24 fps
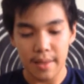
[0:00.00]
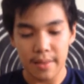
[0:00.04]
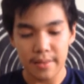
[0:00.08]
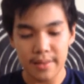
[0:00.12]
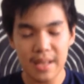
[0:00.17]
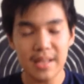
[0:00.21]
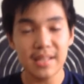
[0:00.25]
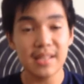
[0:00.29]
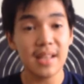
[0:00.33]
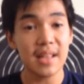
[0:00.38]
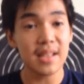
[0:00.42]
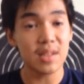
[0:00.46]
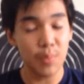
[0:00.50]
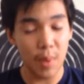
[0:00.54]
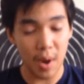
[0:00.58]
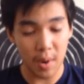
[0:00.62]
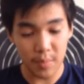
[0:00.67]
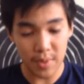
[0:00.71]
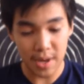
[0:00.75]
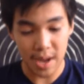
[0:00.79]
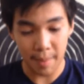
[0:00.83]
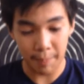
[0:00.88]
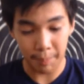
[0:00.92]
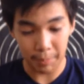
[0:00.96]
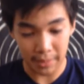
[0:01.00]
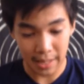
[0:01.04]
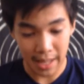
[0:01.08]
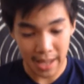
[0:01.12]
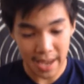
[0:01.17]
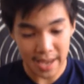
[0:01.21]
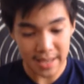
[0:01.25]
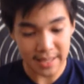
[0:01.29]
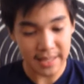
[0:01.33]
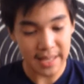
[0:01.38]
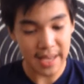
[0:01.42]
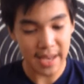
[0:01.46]
This is where we
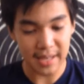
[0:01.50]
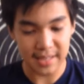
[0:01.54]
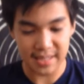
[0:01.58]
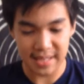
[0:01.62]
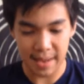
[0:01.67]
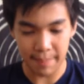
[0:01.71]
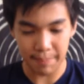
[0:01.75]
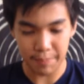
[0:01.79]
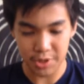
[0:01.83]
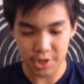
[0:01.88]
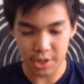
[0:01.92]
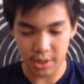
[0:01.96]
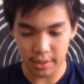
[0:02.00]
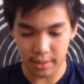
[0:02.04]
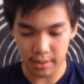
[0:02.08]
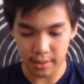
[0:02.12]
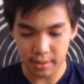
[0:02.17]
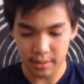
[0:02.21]
apply the exception,